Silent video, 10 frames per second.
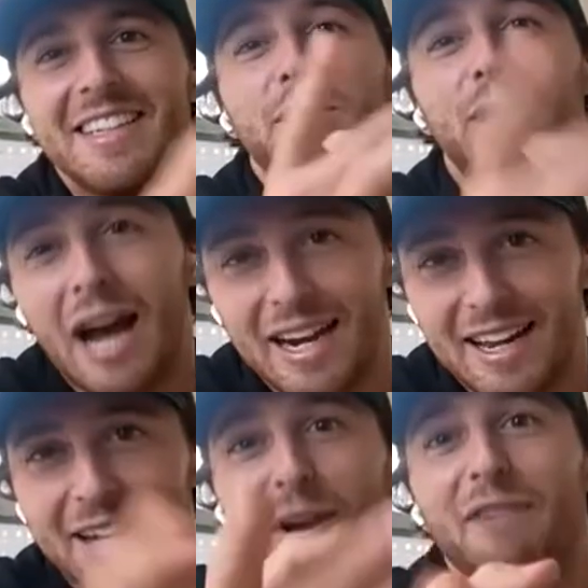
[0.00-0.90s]

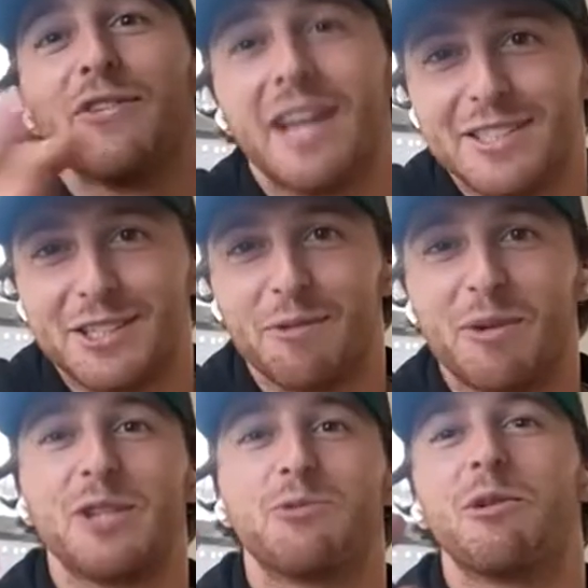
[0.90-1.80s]
tie-dye Grateful Dead shirt
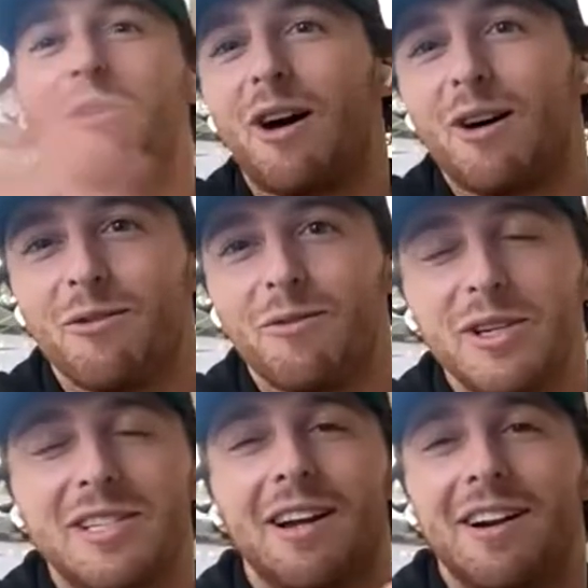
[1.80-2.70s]
because we were all
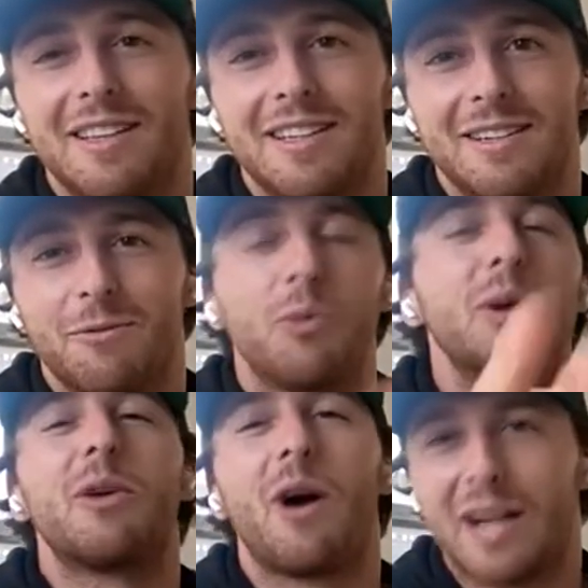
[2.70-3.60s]

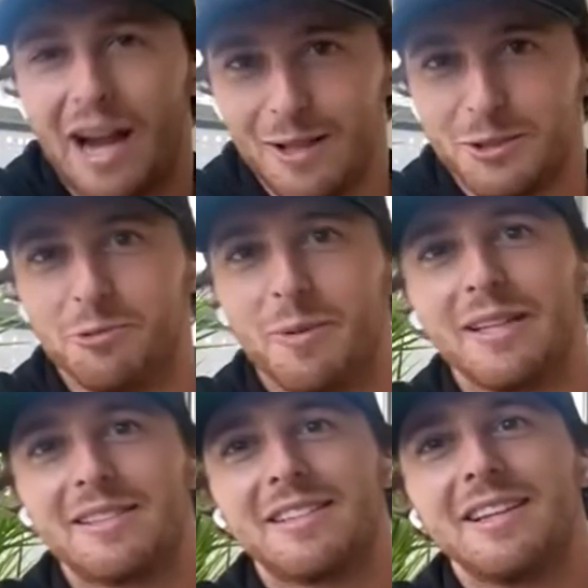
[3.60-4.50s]
college
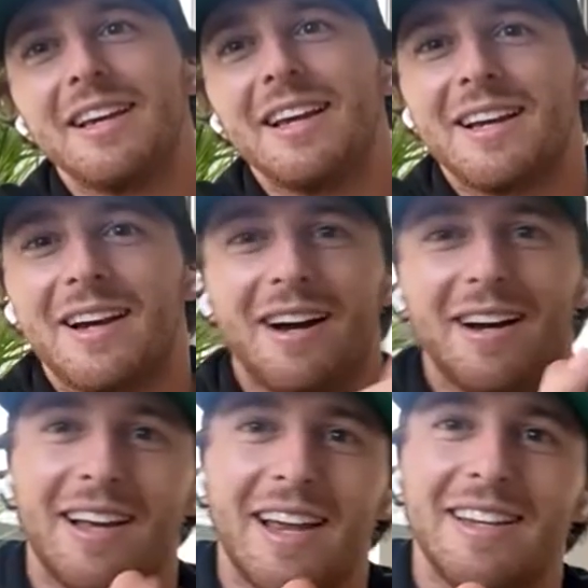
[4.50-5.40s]
roommates,
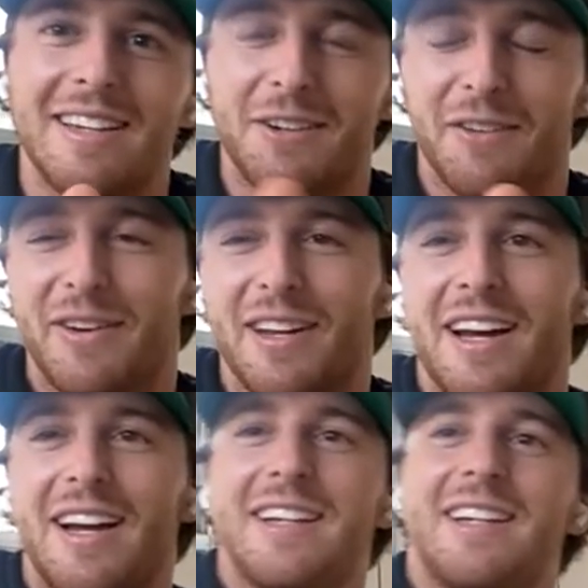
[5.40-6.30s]
Andy, Griffin, and
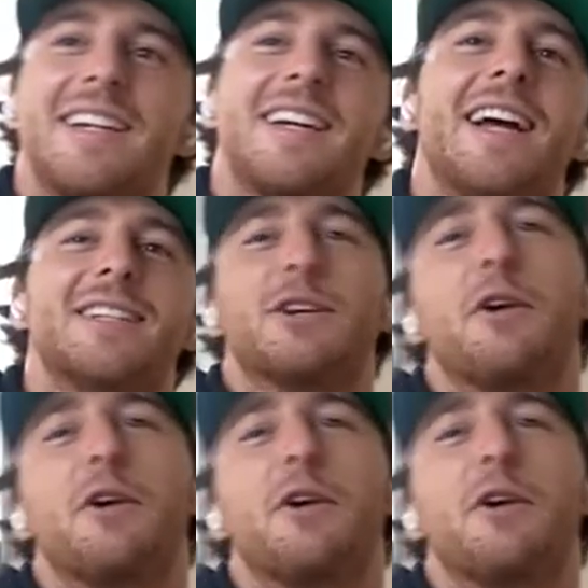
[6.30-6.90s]
I. And so